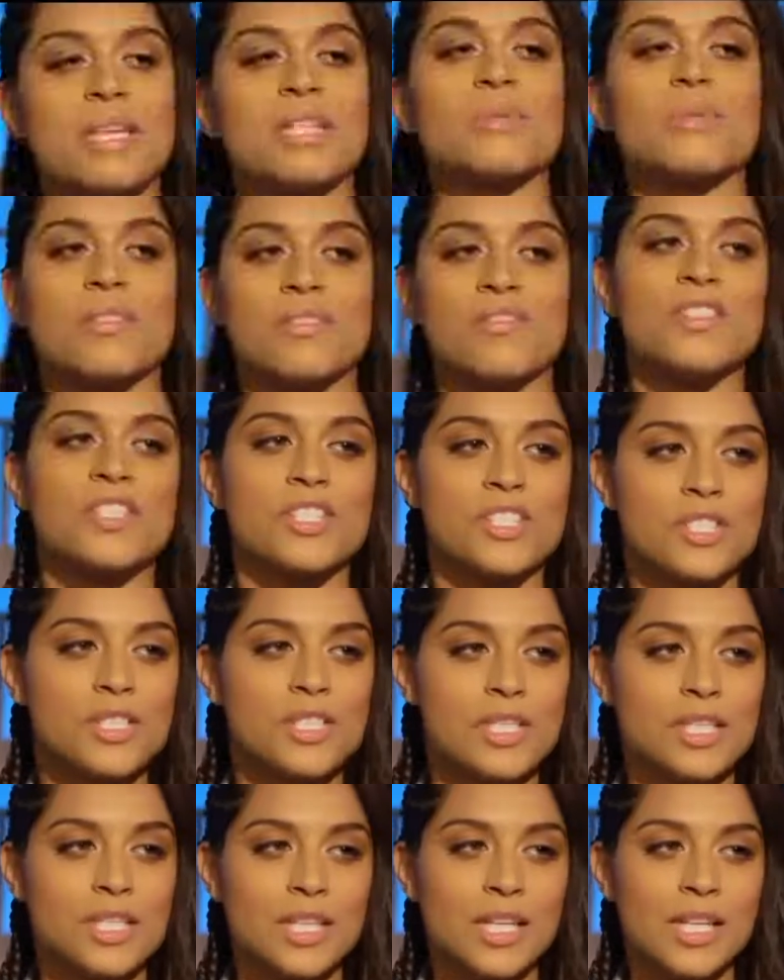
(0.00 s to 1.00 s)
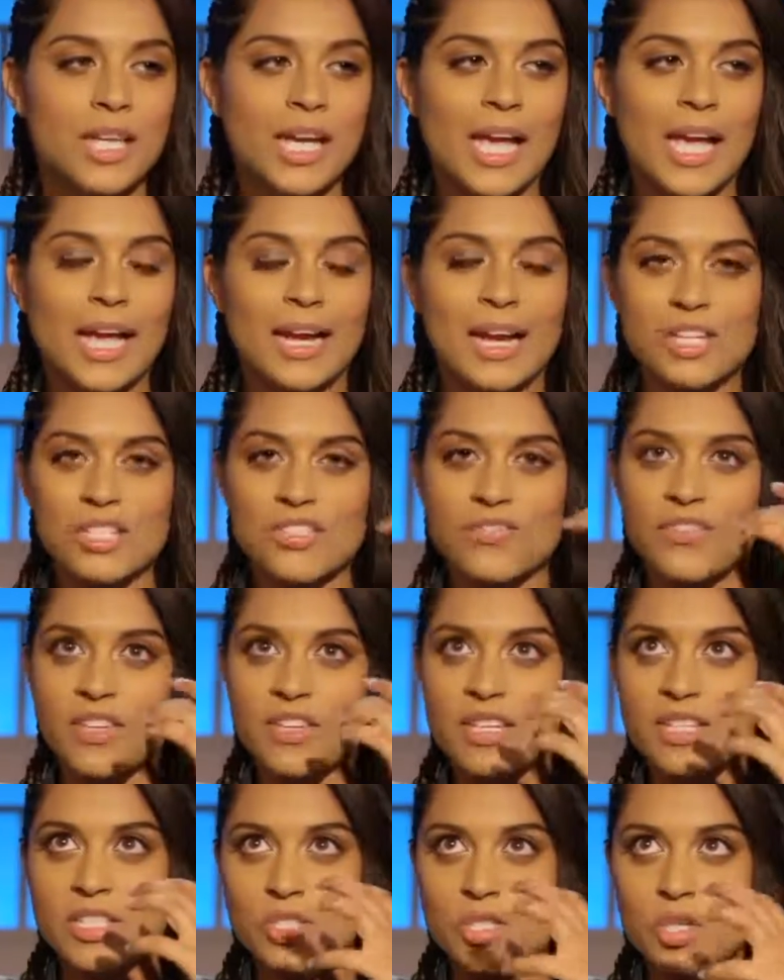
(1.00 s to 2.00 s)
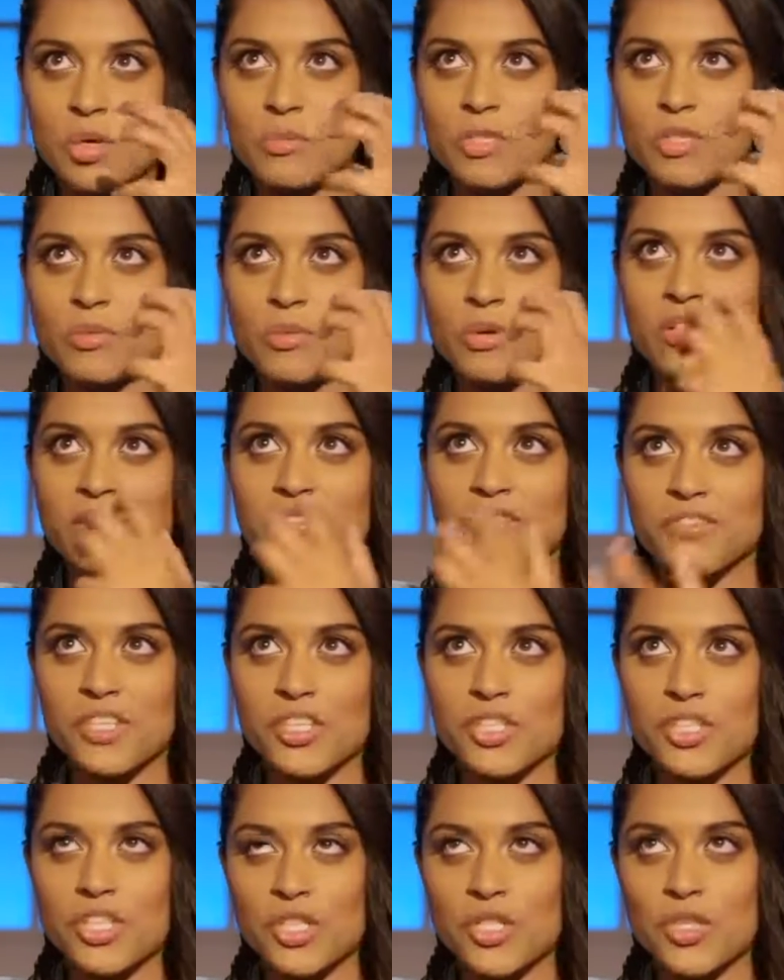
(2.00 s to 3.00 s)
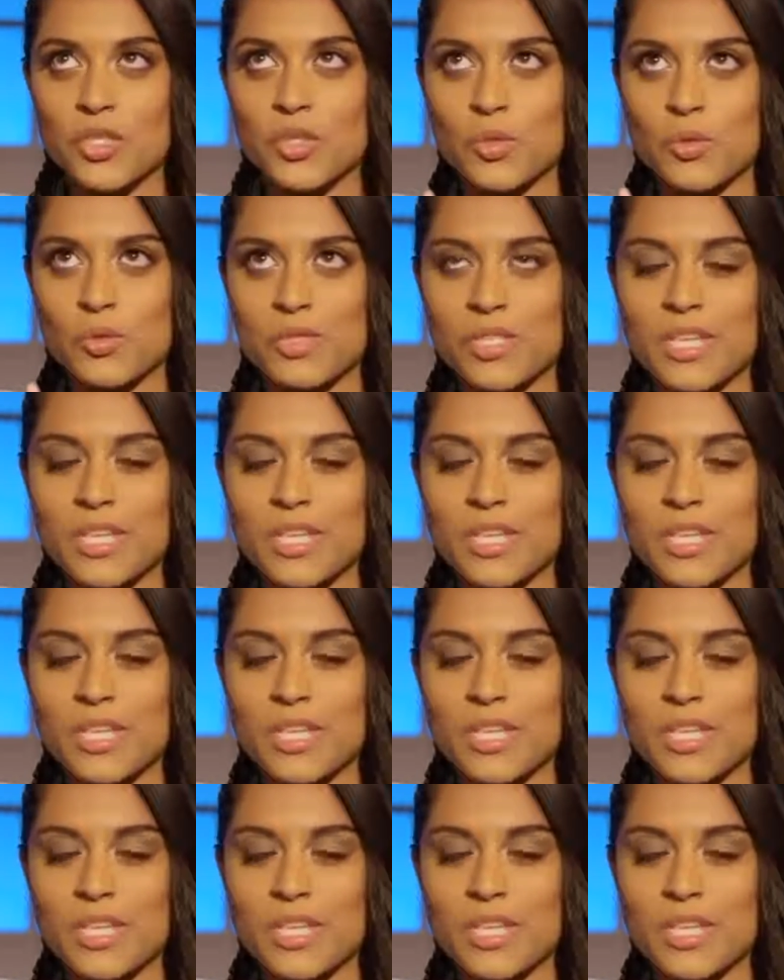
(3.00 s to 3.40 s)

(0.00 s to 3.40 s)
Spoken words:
obsessed with efficiency. And I just feel like it's so much more efficient